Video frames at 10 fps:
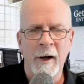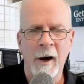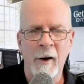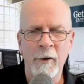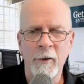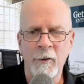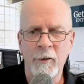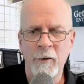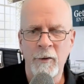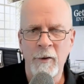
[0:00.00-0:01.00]
How are you?
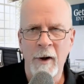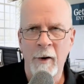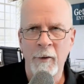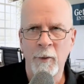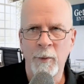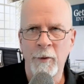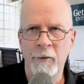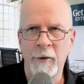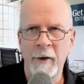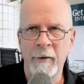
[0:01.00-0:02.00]
How are you
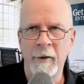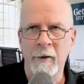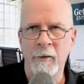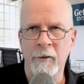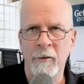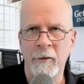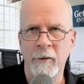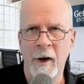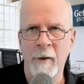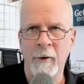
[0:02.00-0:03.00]
perceiving this? Is this a
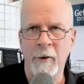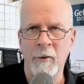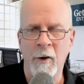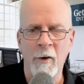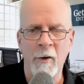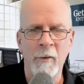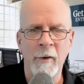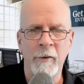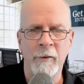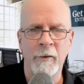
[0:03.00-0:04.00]
time to grow?
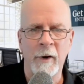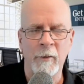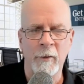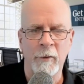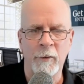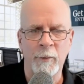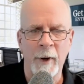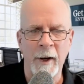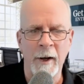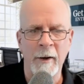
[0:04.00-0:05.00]
Is this time to
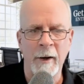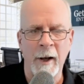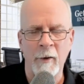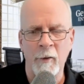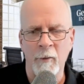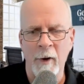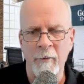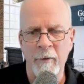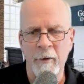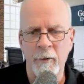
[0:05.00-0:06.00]
expand, add a new
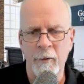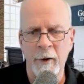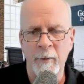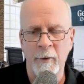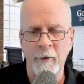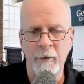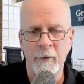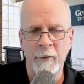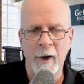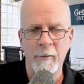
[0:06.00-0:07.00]
revenue stream, or is this
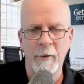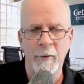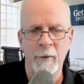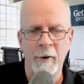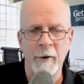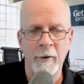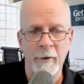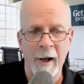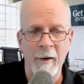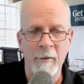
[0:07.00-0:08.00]
a time to hunker
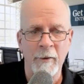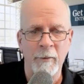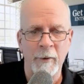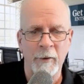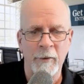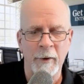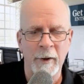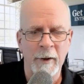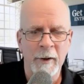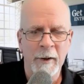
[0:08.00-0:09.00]
down and retreat?